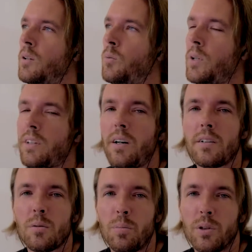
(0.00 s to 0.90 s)
What
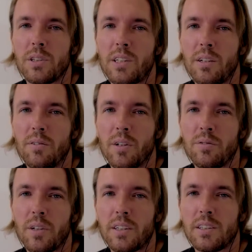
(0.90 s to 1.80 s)
are the positive
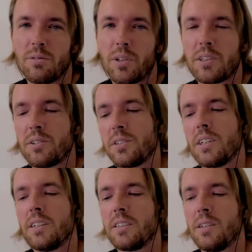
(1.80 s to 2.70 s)
effects of
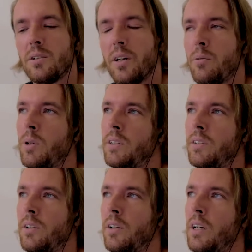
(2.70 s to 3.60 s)
exercise, though, I
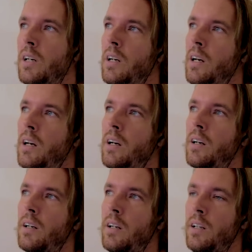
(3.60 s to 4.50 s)
wonder?
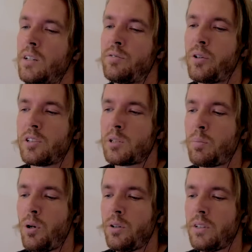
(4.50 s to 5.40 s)
In the first
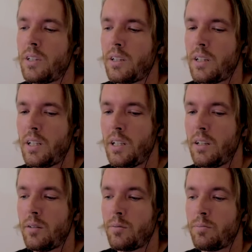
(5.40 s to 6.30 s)
point,
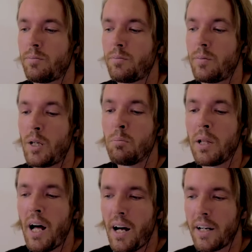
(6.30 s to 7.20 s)
he
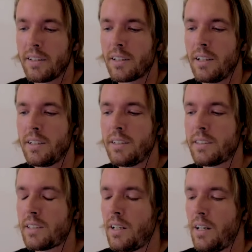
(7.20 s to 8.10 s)
implied, at
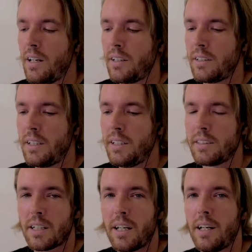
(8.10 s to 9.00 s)
least, that he's
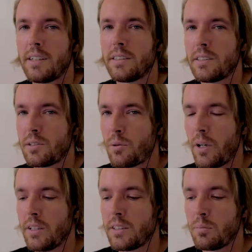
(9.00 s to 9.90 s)
against
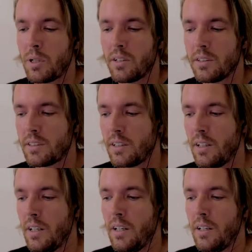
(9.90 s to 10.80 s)
stress because
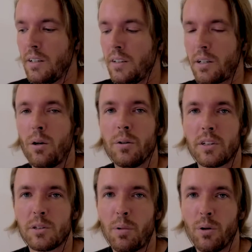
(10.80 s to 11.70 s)
the cold
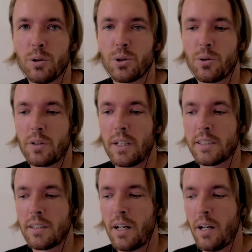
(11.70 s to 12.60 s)
exposure
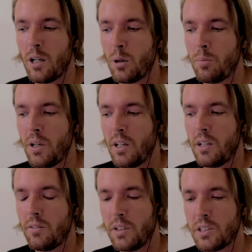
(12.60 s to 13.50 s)
doesn't help
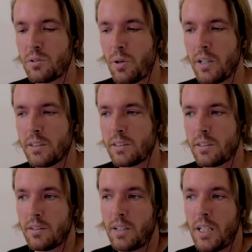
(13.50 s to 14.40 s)
with
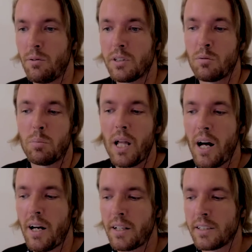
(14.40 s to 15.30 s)
stress. He was
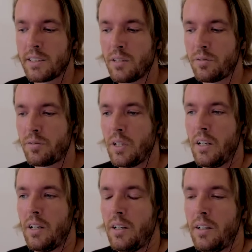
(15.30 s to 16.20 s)
implying as if
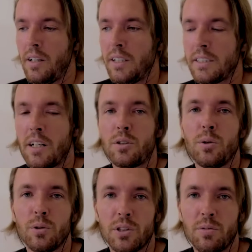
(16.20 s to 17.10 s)
it's not
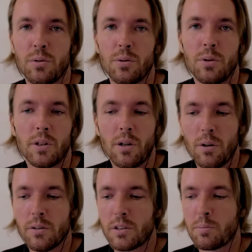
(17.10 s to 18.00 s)
useful to do the
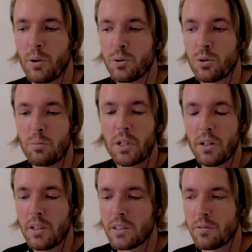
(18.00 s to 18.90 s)
cold exposure
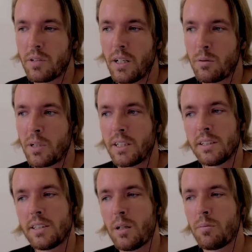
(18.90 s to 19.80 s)
because of that. But at the
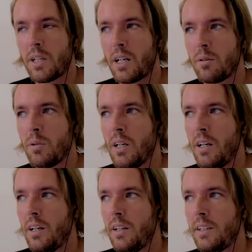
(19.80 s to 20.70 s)
same time,
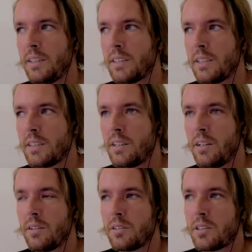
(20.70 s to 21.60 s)
he says that
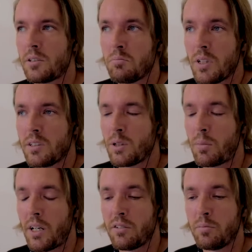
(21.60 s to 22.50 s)
there's some
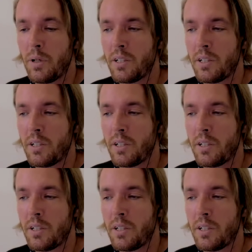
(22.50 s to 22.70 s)
kind of